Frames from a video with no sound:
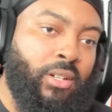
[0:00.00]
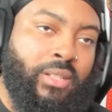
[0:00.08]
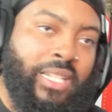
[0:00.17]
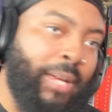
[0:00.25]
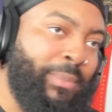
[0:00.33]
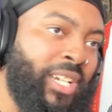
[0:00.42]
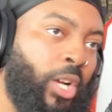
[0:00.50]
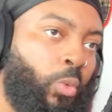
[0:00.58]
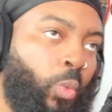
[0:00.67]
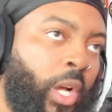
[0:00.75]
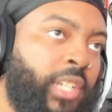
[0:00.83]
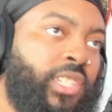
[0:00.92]
Let me know
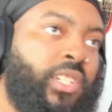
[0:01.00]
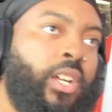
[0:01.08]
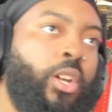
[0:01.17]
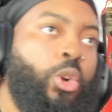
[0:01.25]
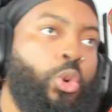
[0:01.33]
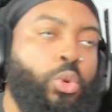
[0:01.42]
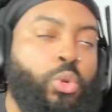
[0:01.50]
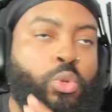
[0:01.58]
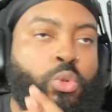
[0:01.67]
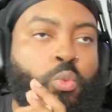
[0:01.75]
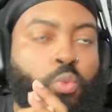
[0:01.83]
what's who.